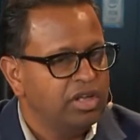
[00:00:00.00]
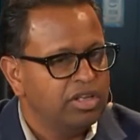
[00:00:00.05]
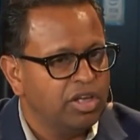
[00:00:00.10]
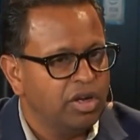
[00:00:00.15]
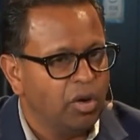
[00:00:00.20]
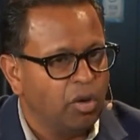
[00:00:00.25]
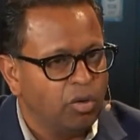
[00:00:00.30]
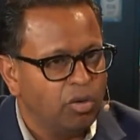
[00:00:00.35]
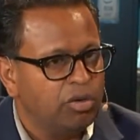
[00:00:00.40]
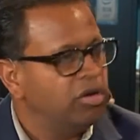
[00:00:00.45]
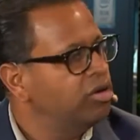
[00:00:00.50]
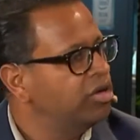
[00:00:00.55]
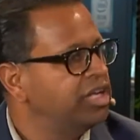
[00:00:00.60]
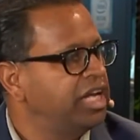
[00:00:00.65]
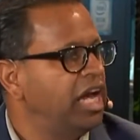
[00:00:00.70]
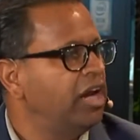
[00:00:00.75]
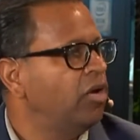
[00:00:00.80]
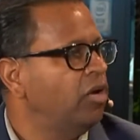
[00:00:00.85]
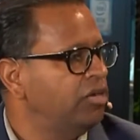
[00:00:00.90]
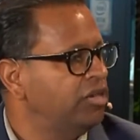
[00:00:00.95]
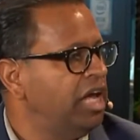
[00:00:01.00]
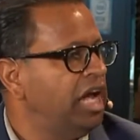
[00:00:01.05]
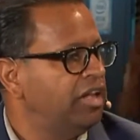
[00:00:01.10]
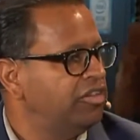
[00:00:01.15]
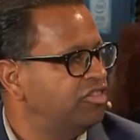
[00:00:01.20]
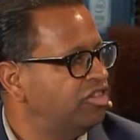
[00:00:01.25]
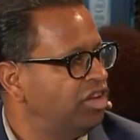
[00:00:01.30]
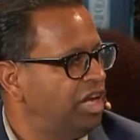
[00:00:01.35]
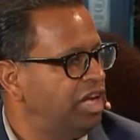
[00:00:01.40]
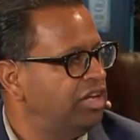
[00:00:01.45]
you know, get on
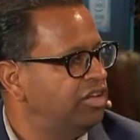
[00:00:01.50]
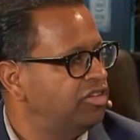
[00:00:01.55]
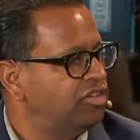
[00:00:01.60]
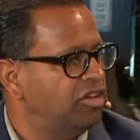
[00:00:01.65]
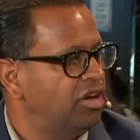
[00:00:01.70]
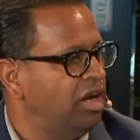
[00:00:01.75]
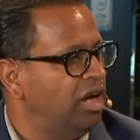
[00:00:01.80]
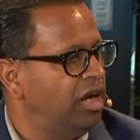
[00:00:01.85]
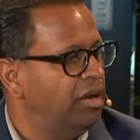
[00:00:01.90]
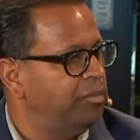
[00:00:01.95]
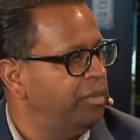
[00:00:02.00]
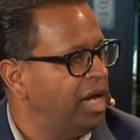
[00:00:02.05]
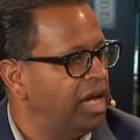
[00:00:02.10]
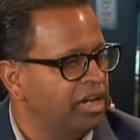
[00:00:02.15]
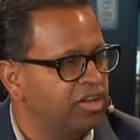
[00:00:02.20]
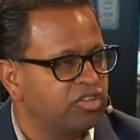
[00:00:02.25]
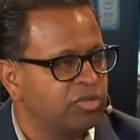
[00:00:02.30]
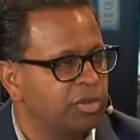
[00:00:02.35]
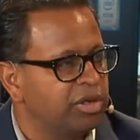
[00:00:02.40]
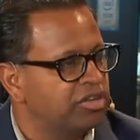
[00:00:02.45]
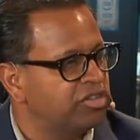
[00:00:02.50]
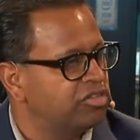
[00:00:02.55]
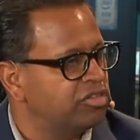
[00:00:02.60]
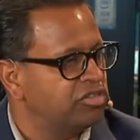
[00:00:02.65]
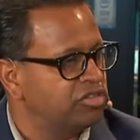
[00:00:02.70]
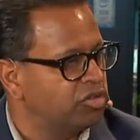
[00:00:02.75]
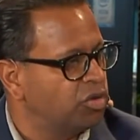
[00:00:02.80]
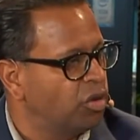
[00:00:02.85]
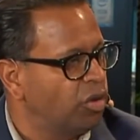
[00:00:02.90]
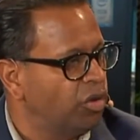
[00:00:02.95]
that change uh, management
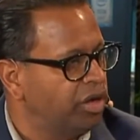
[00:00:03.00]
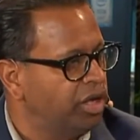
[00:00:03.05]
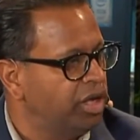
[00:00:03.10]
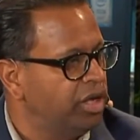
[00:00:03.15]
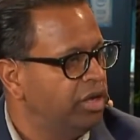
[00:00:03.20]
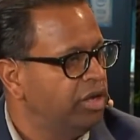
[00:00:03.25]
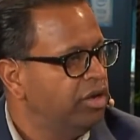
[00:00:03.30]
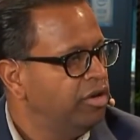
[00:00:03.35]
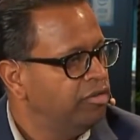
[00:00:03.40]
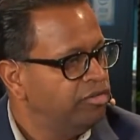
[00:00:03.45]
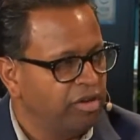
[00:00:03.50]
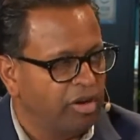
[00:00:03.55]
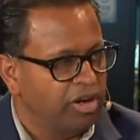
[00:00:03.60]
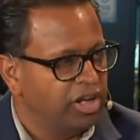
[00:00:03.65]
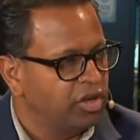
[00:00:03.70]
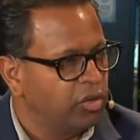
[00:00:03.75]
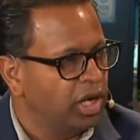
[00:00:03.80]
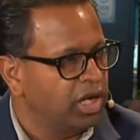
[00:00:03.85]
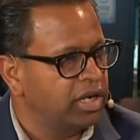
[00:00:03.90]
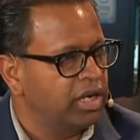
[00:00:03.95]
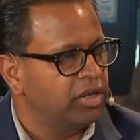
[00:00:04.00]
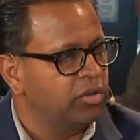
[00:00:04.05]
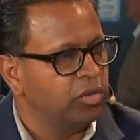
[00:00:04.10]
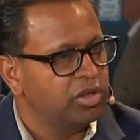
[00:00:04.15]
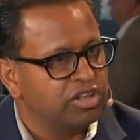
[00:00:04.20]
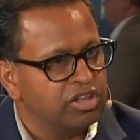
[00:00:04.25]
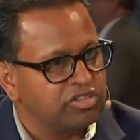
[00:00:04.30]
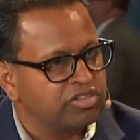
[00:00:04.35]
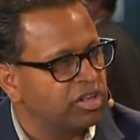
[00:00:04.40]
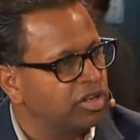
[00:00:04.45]
story very quickly
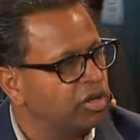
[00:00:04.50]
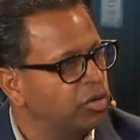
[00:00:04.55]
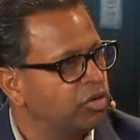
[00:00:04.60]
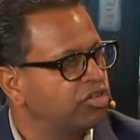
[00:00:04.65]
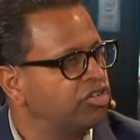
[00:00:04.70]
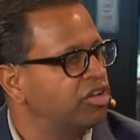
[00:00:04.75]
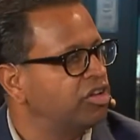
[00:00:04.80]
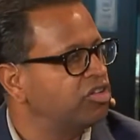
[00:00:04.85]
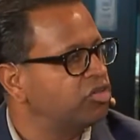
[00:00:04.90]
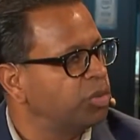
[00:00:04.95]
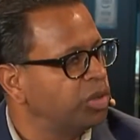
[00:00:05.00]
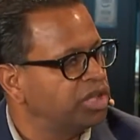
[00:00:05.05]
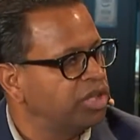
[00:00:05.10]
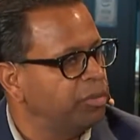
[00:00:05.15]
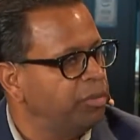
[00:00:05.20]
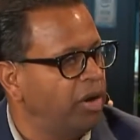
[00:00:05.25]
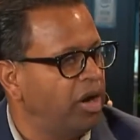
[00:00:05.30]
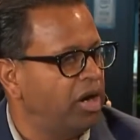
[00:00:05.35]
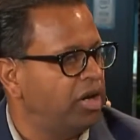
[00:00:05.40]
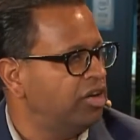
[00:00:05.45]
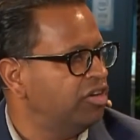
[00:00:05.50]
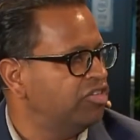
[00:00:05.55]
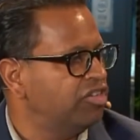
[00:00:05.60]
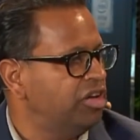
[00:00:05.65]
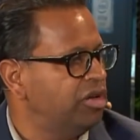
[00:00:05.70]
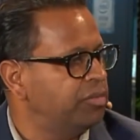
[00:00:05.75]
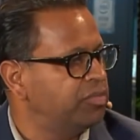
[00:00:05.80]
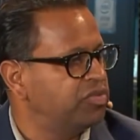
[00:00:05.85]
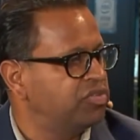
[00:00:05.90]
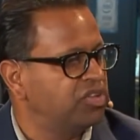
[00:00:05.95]
with the solutions, with the
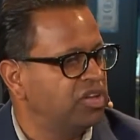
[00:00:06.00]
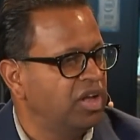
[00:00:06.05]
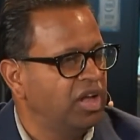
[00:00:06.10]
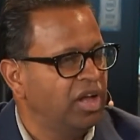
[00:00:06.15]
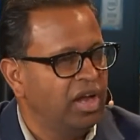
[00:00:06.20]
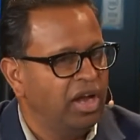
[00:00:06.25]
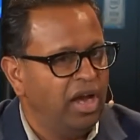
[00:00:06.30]
partnerships,